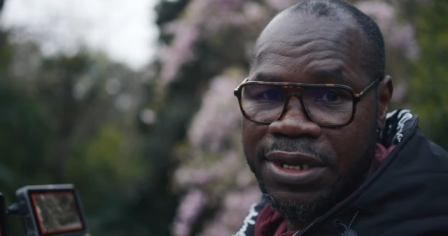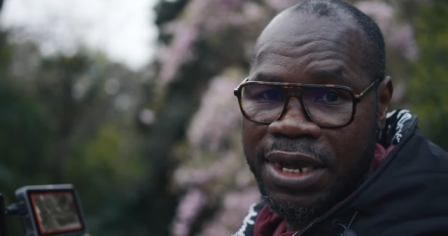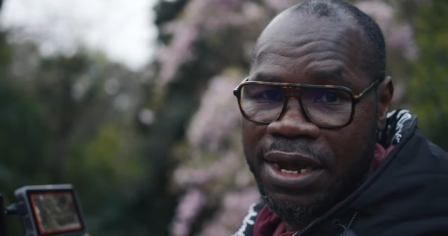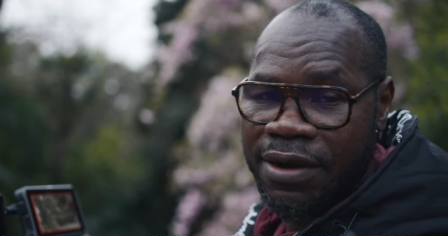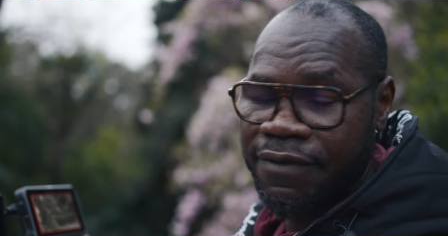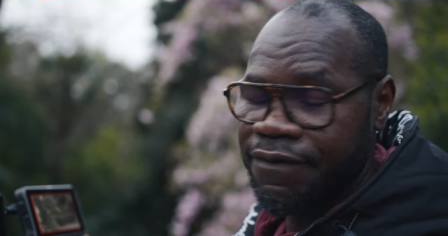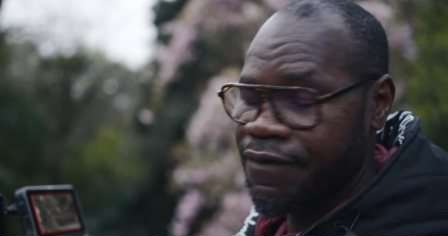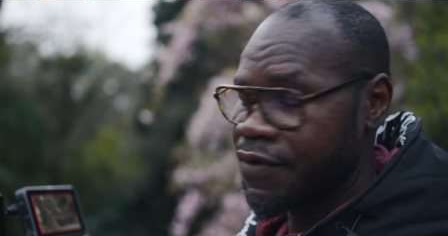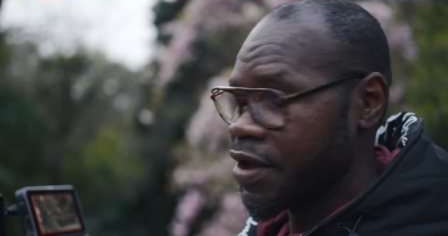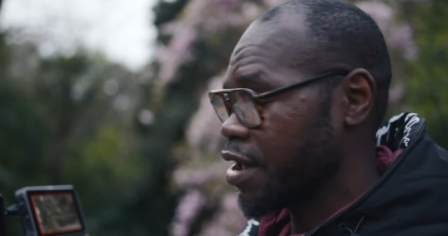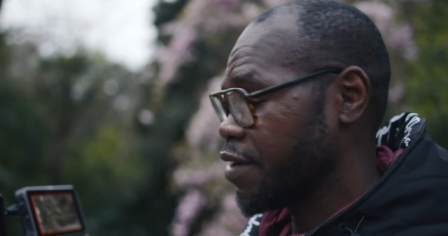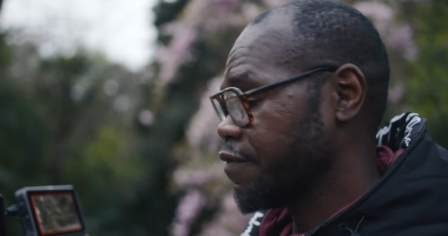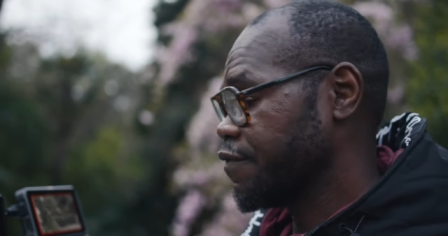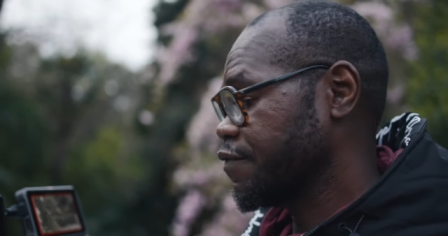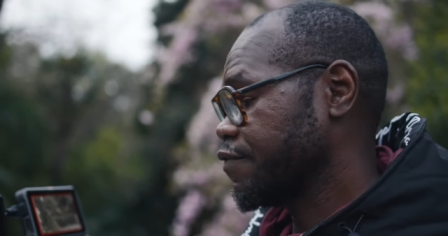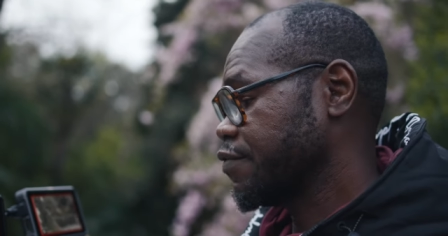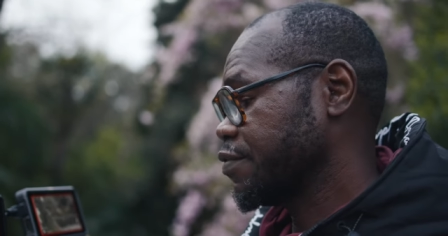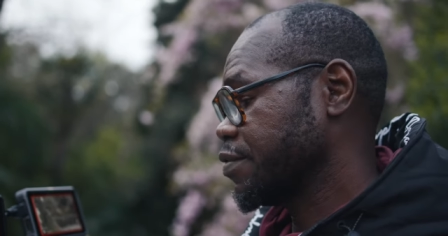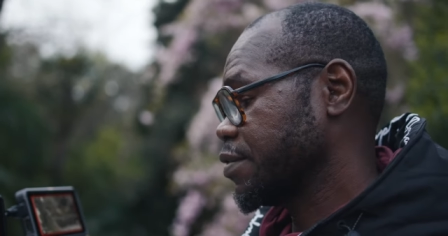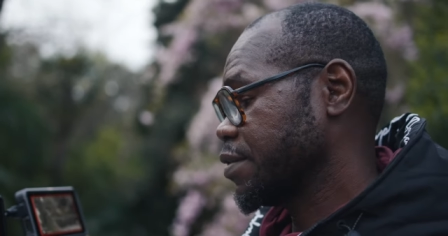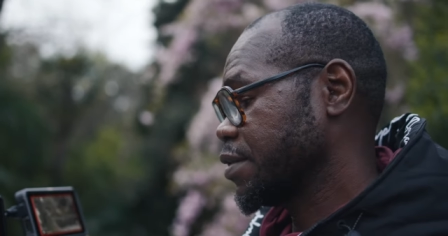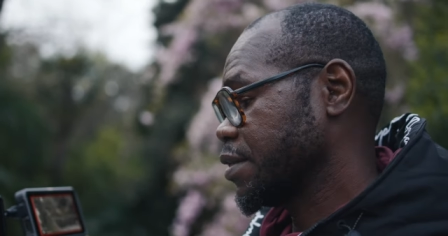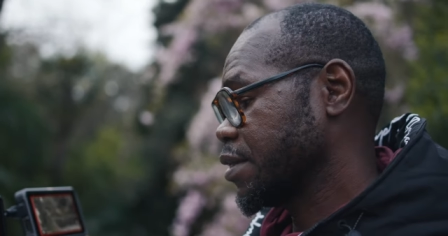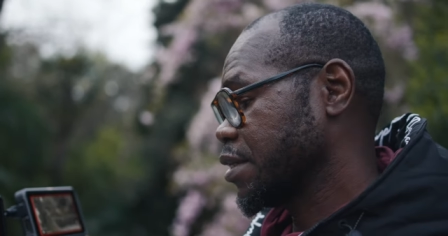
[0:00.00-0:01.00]

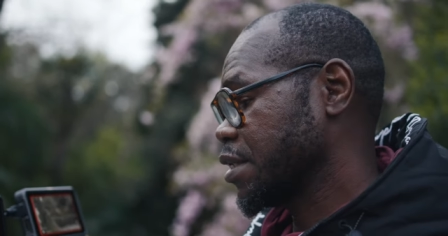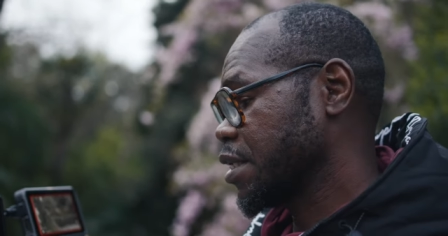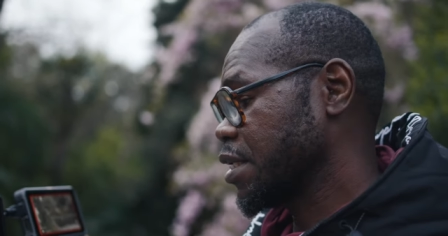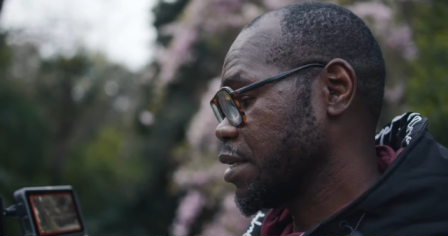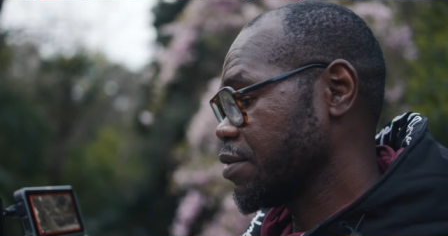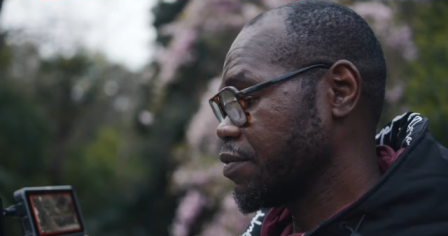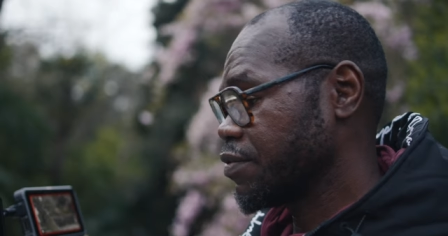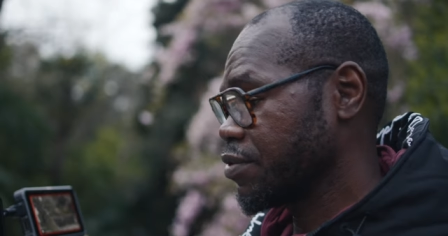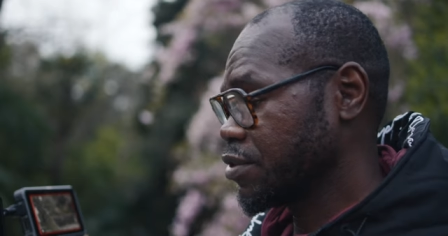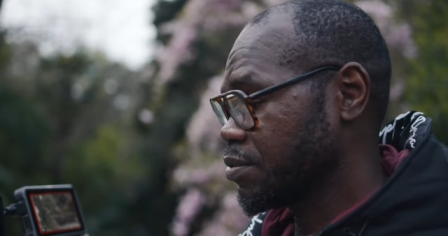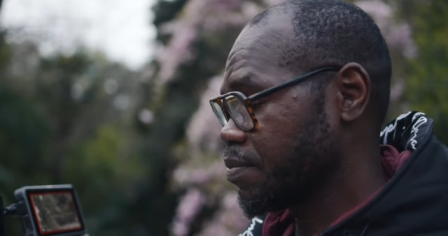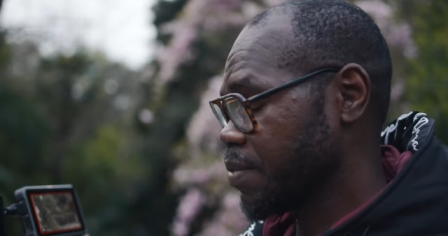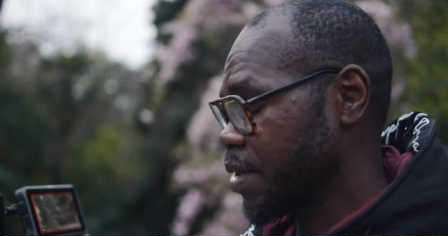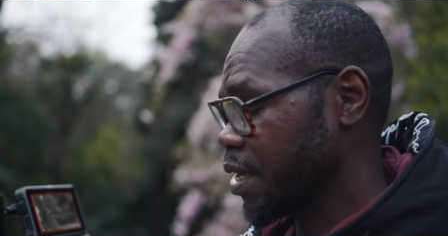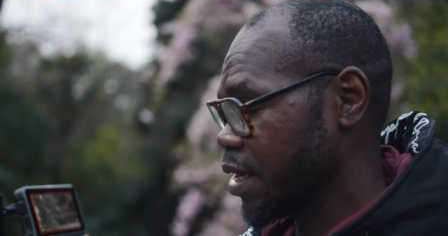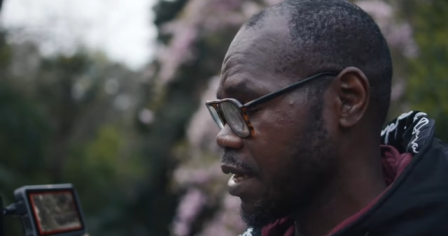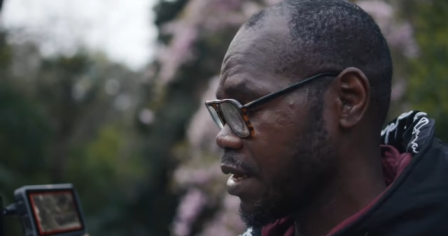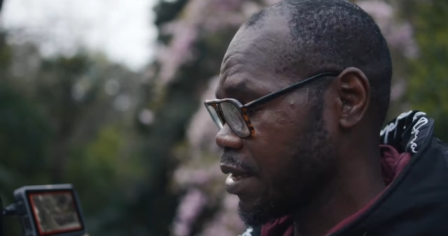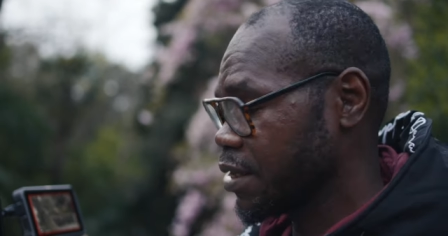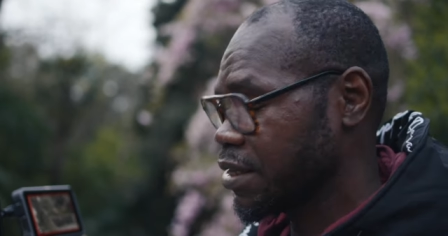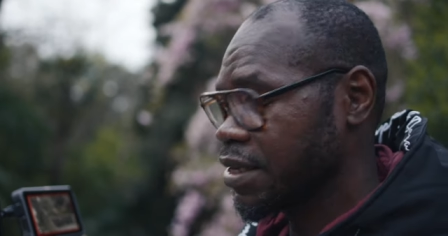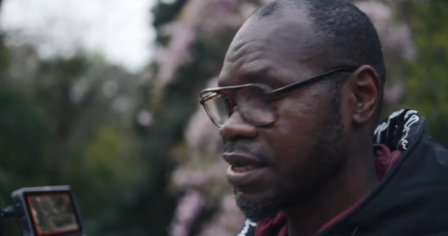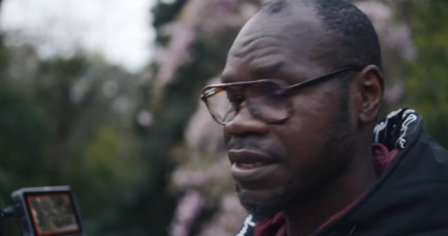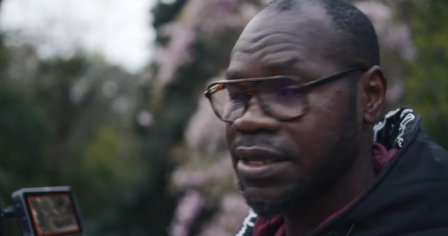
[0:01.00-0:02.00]
R5C was
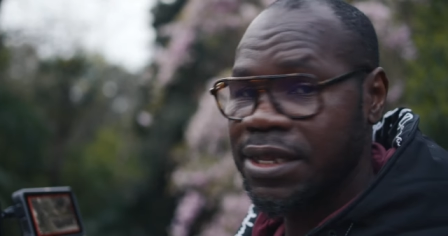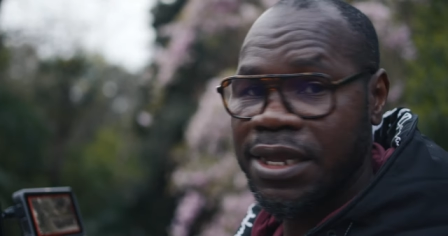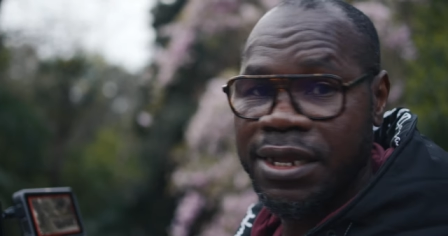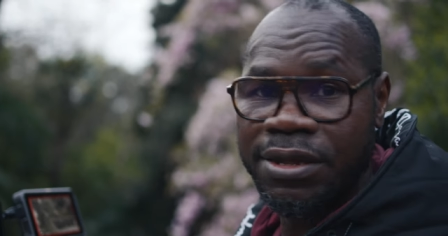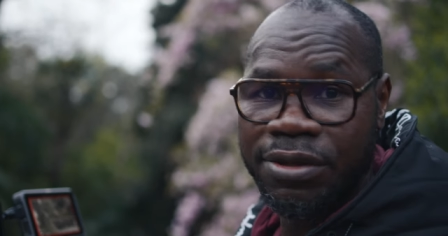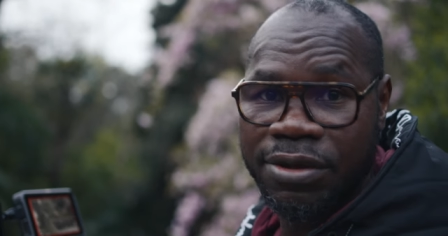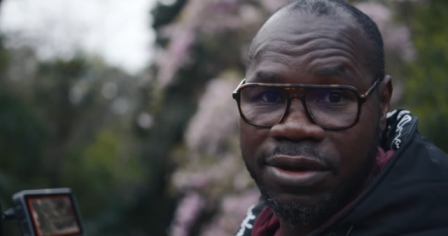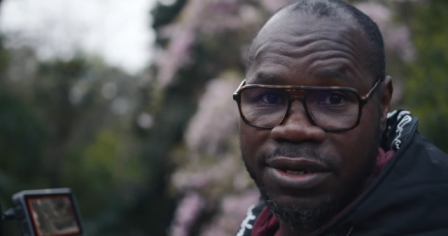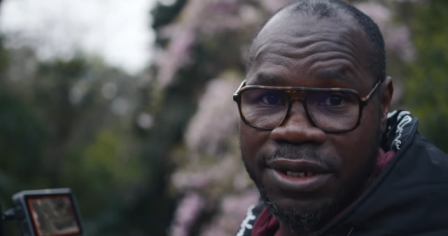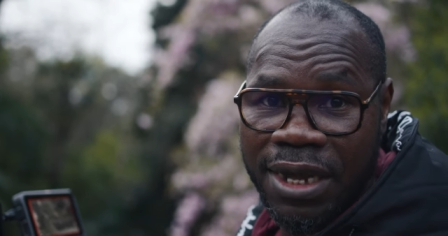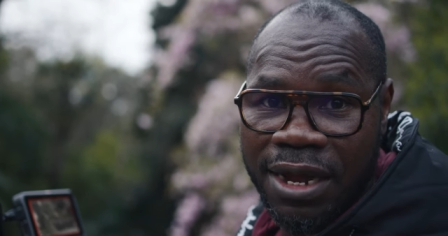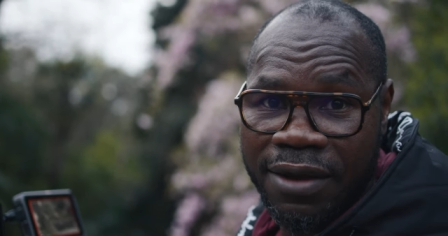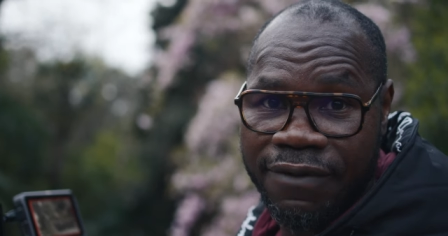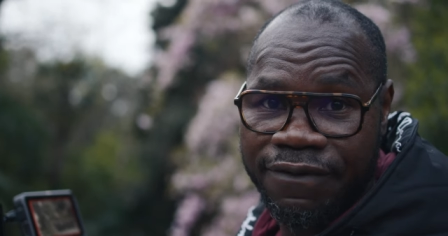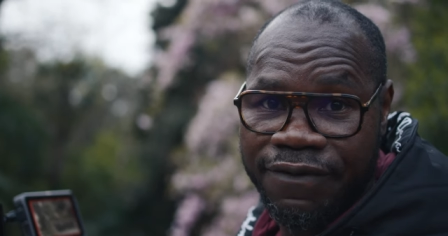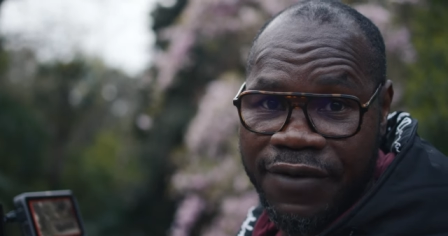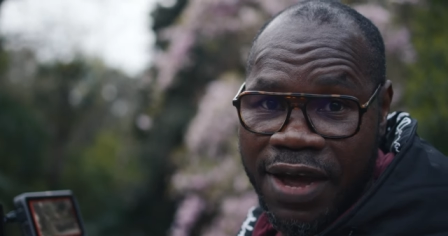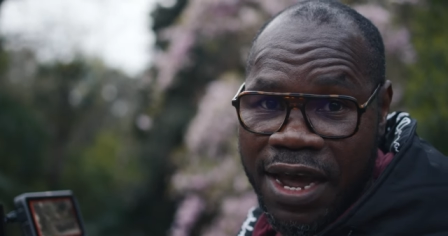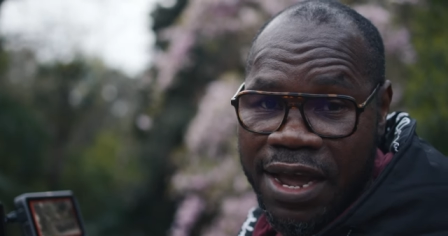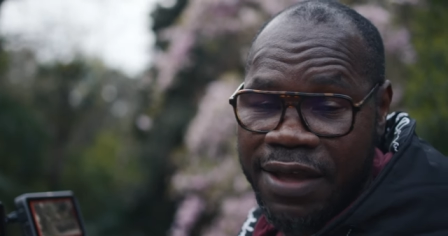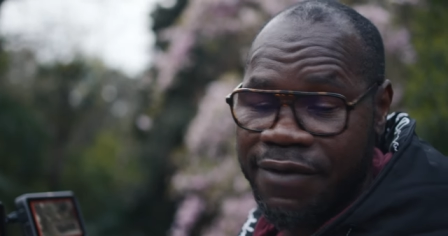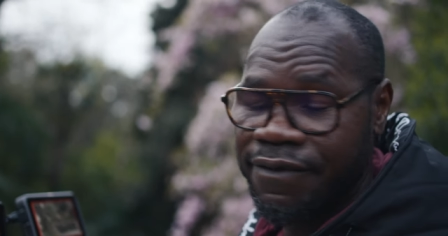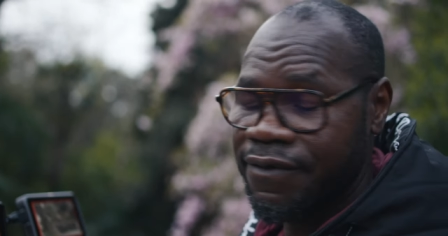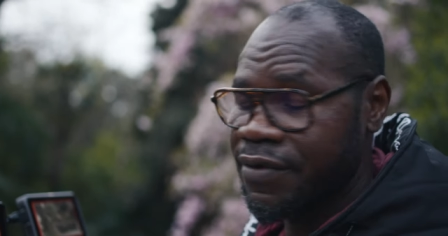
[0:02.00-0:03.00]
better than the EOS
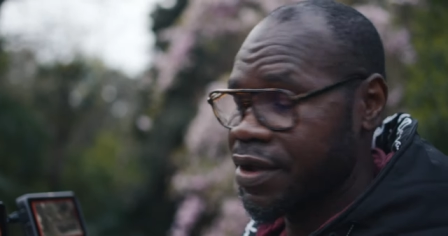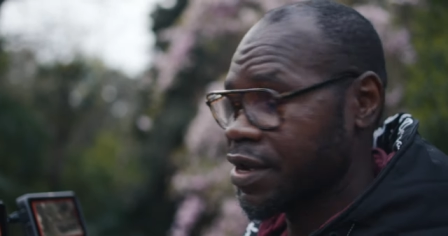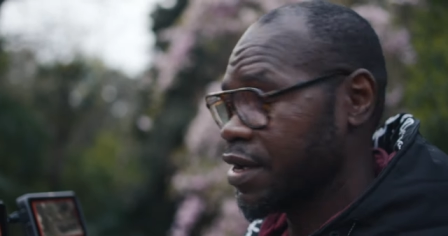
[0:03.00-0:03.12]
R5,